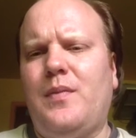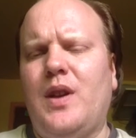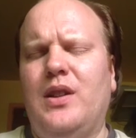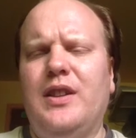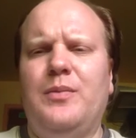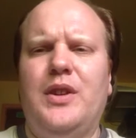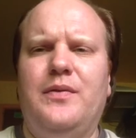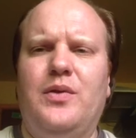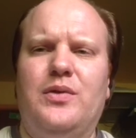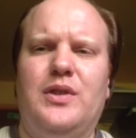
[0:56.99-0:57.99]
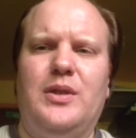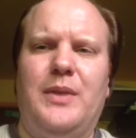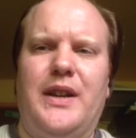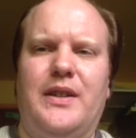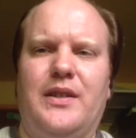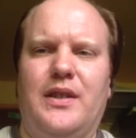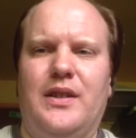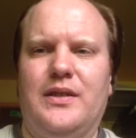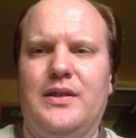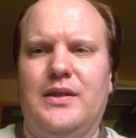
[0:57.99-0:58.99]
I'll give my thoughts on the Magna
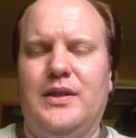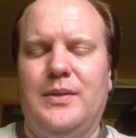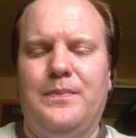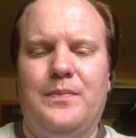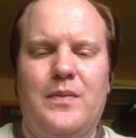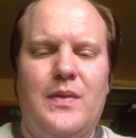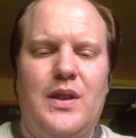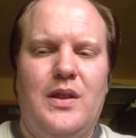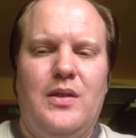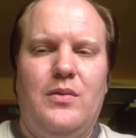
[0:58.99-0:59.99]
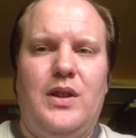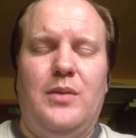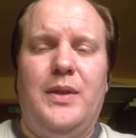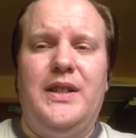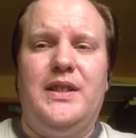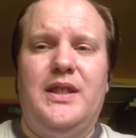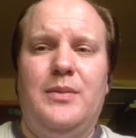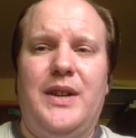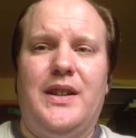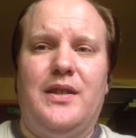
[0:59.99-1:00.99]
Carta. Um, well, basically, the
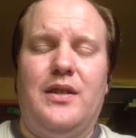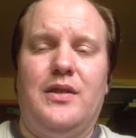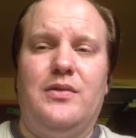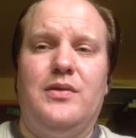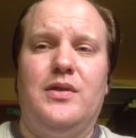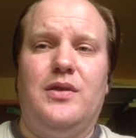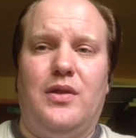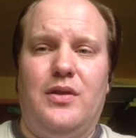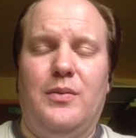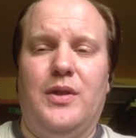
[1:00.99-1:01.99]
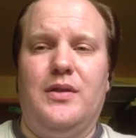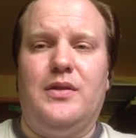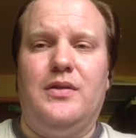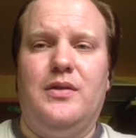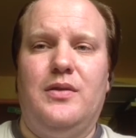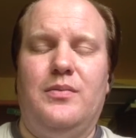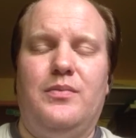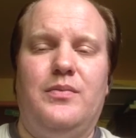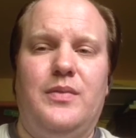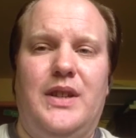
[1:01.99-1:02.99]
Magna Carta is a document that
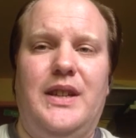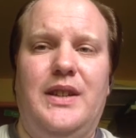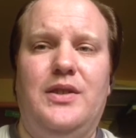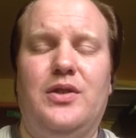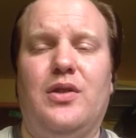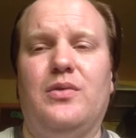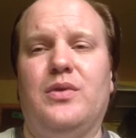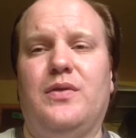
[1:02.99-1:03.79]
King John was